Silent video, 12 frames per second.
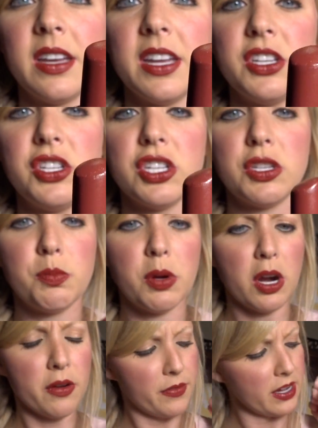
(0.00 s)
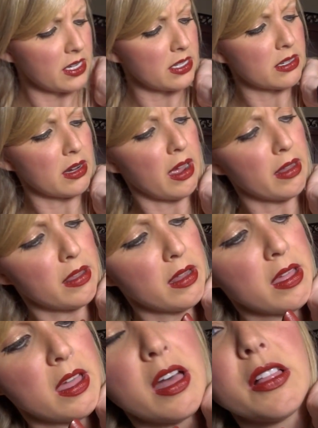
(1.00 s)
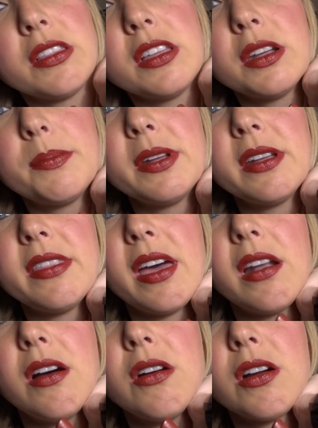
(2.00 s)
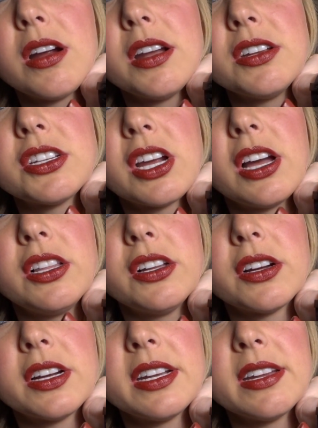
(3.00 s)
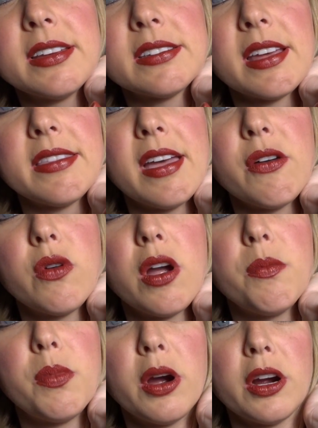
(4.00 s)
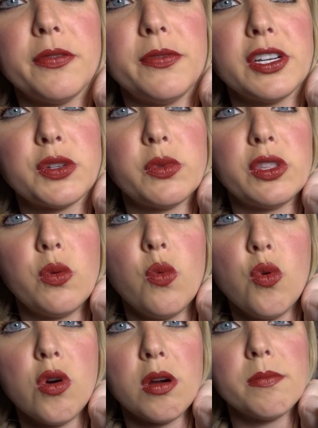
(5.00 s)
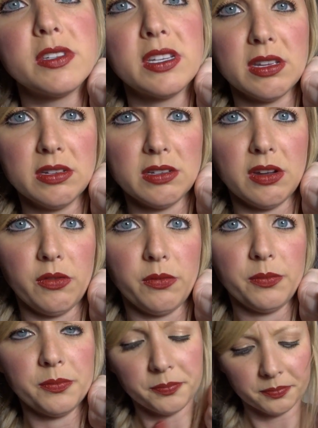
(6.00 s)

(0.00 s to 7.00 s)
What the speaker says: It's just perfect. It's got a little bit of that orange color in it, and that will go perfect with a warm skin tone.